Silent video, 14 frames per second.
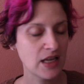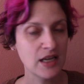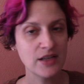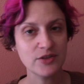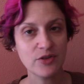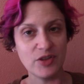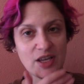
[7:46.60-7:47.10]

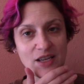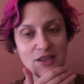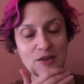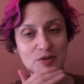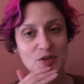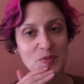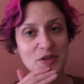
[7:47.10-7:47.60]
So thank
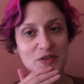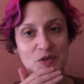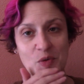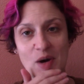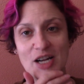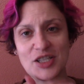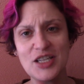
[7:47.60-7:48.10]
you so much for
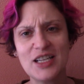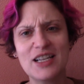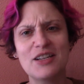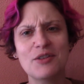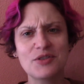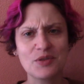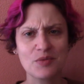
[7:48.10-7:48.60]
watching. I
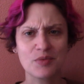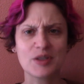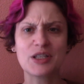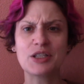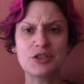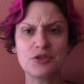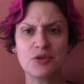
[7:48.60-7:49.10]
know it's a
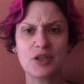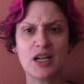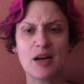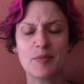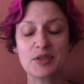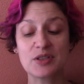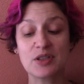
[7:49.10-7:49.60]
really short
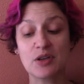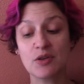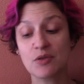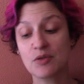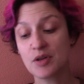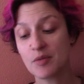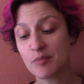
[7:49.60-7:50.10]

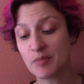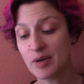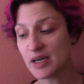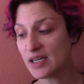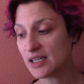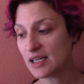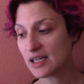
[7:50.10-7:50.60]
episode,
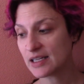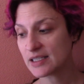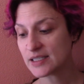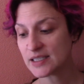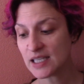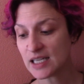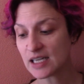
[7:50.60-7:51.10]
but like I
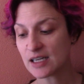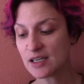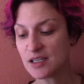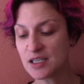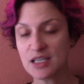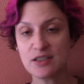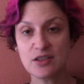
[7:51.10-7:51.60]
said, I
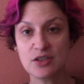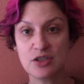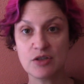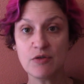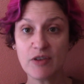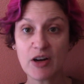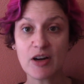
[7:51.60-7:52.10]
didn't get to
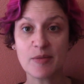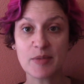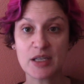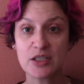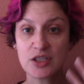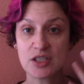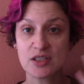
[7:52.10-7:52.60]
do very
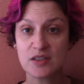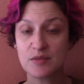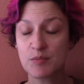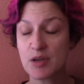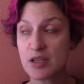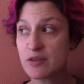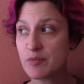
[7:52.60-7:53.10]
much this
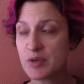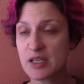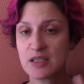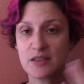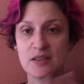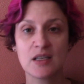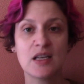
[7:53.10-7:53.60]
month
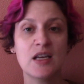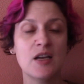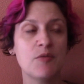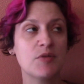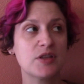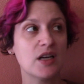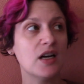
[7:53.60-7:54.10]
because
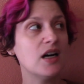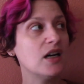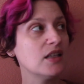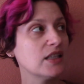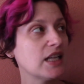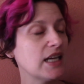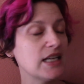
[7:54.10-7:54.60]
with the
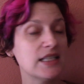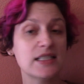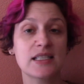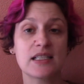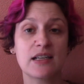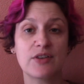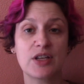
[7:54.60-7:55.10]
holidays
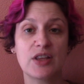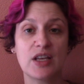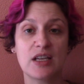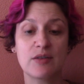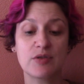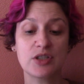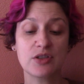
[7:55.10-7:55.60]
and
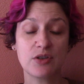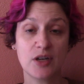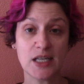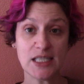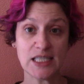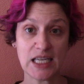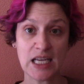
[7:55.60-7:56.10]
everything, it was just
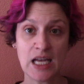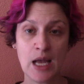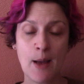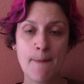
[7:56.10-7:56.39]
crazy.